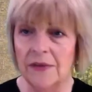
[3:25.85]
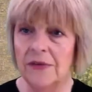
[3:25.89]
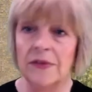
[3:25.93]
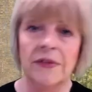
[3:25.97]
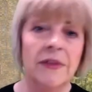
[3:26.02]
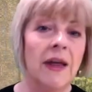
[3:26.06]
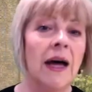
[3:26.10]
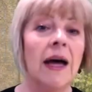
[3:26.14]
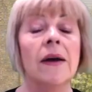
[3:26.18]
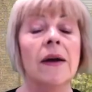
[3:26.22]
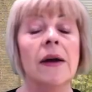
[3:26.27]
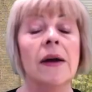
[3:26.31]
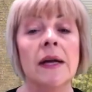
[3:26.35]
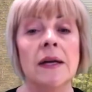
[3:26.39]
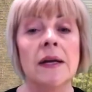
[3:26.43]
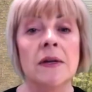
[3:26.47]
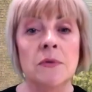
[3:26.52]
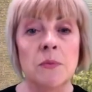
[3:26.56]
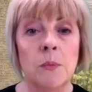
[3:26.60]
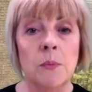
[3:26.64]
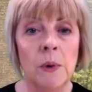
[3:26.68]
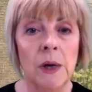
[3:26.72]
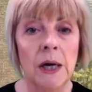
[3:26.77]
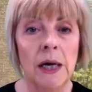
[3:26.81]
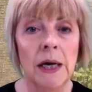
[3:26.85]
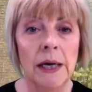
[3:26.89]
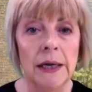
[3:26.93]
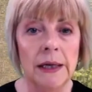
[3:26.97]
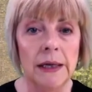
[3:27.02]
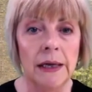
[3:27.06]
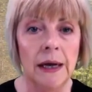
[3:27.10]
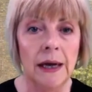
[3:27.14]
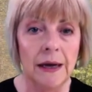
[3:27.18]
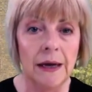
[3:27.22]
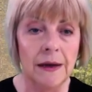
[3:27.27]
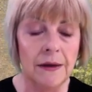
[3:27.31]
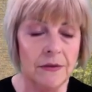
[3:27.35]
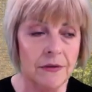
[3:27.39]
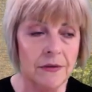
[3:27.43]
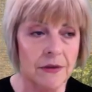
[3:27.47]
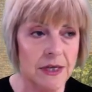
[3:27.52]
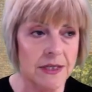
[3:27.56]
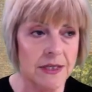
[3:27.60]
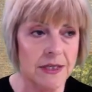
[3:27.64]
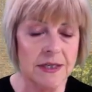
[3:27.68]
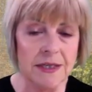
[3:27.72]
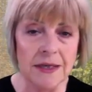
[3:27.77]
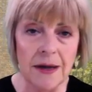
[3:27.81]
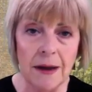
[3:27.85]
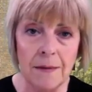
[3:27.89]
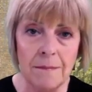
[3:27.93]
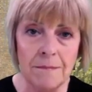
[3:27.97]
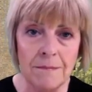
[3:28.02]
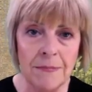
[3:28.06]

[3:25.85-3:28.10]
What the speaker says: And that is why this